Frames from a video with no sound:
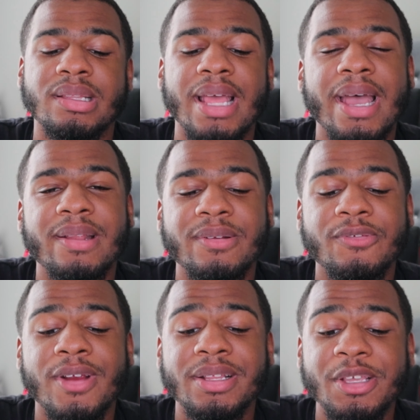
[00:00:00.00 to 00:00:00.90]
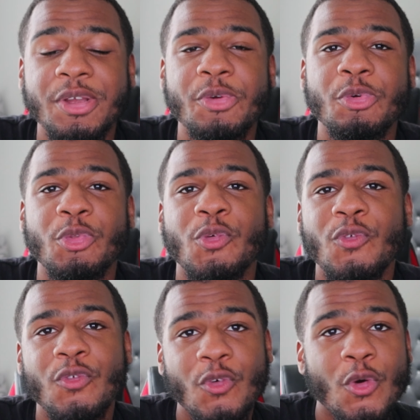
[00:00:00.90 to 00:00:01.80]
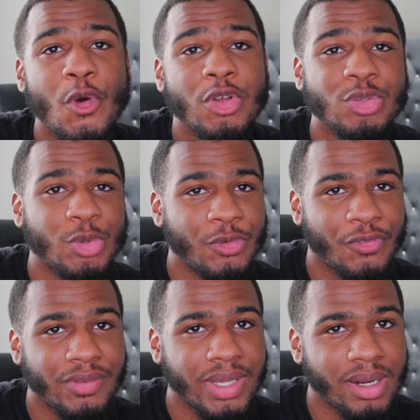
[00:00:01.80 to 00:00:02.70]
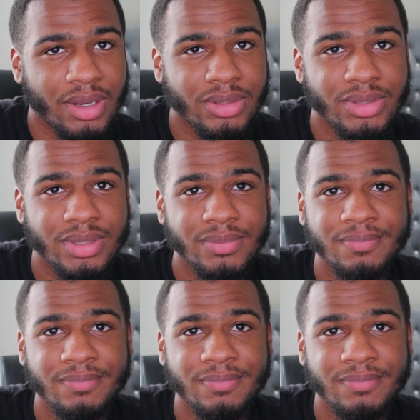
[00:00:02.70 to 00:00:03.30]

That right there was $450.